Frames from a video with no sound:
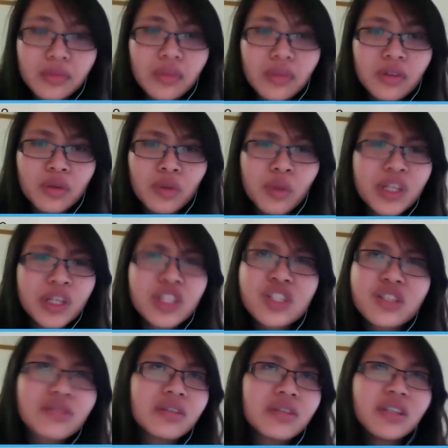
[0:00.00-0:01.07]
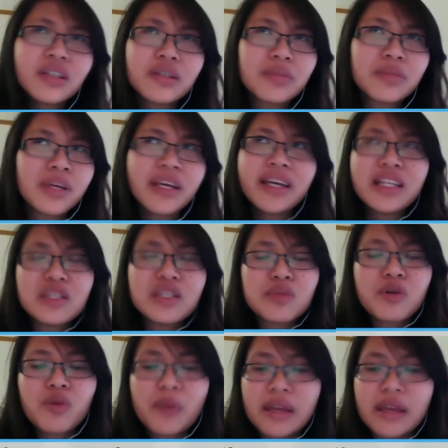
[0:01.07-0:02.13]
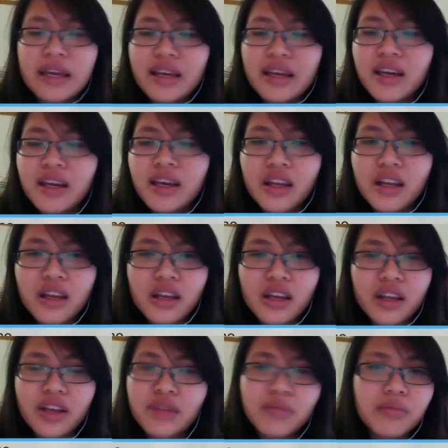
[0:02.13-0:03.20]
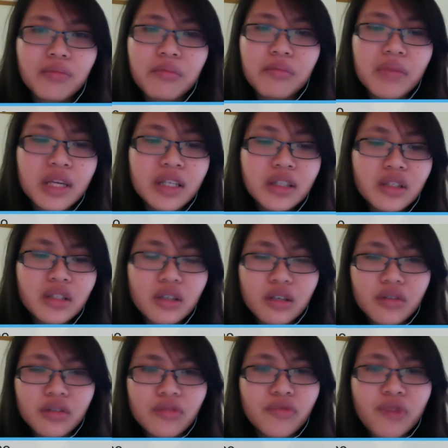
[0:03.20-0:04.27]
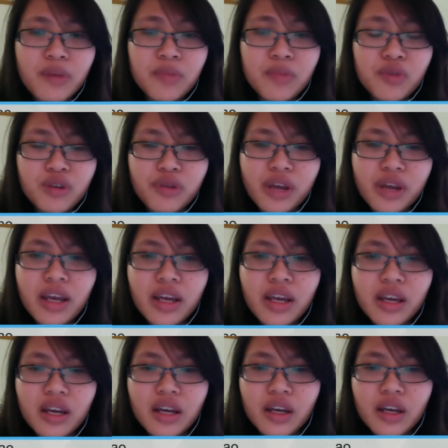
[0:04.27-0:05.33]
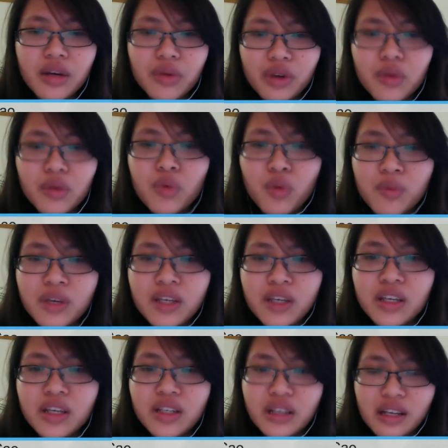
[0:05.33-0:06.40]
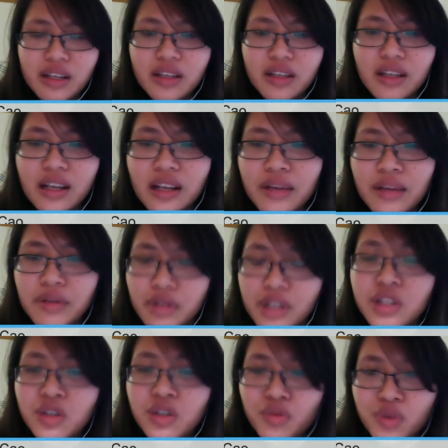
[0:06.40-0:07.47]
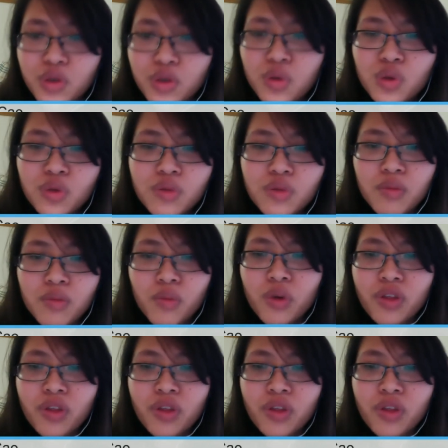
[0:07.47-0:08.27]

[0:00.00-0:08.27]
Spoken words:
which begins probably in mid-February. It will be like interviews with